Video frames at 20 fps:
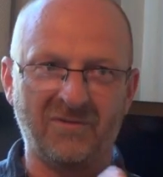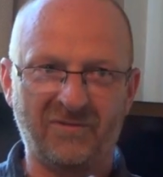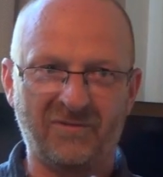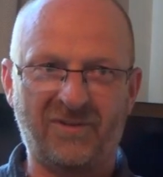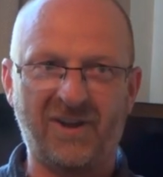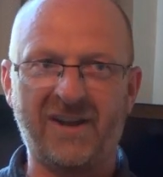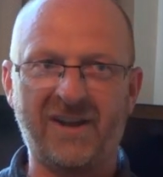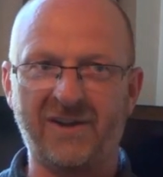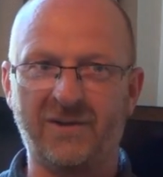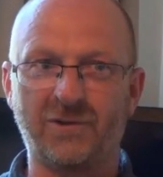
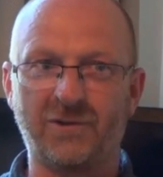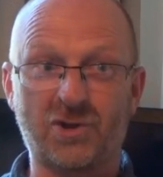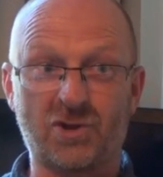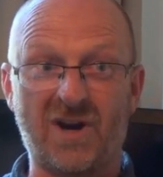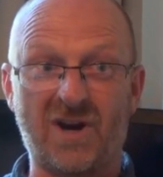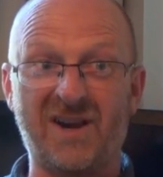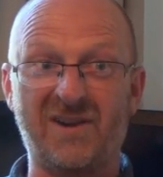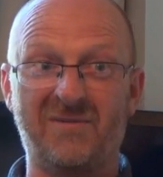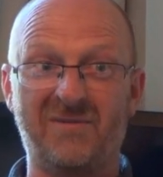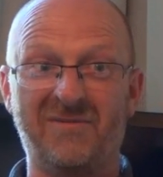fail,
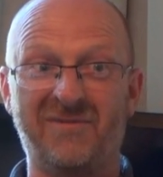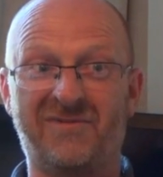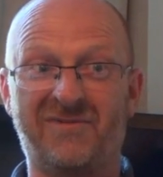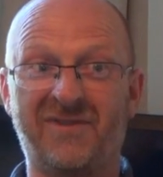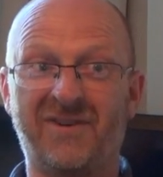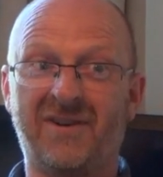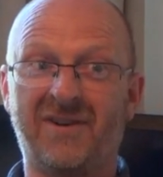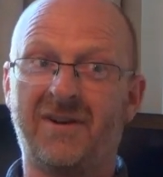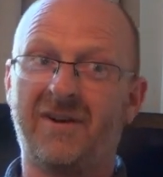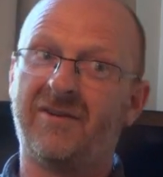
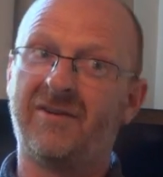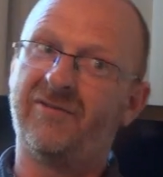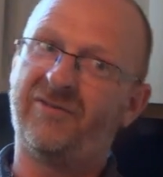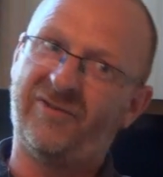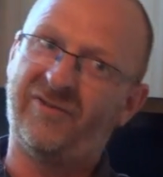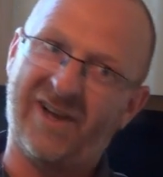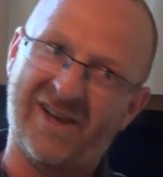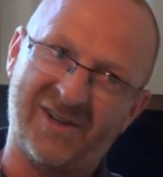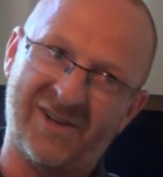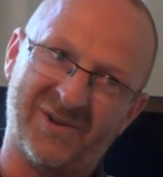triumph,
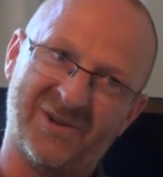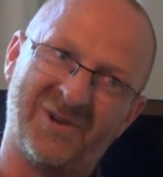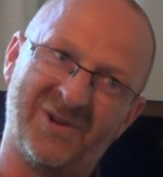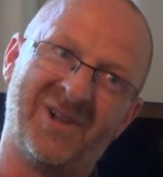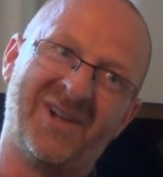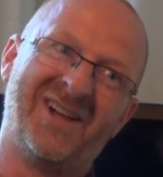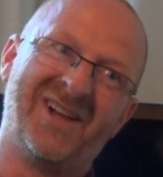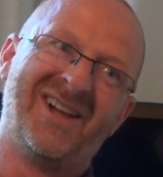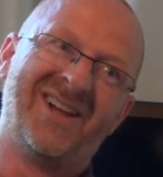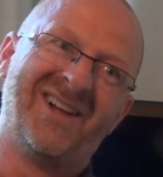fail,